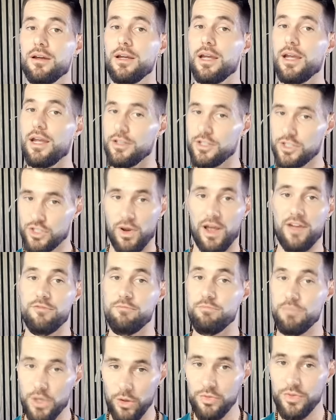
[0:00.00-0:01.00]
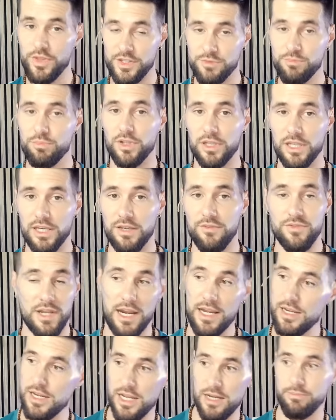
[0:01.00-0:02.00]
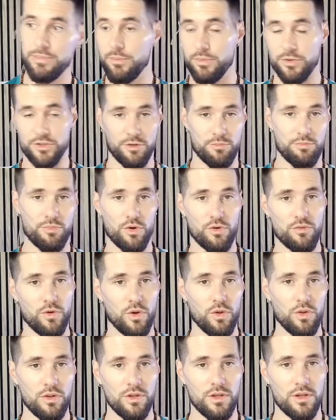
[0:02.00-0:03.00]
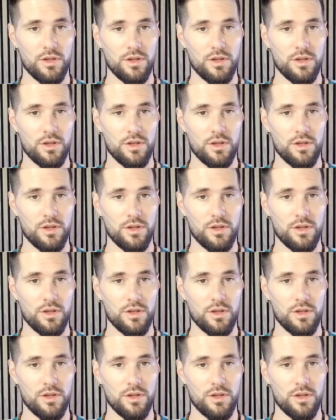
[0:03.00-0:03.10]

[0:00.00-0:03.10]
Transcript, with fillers: And so I've built this belief that I need people's approval.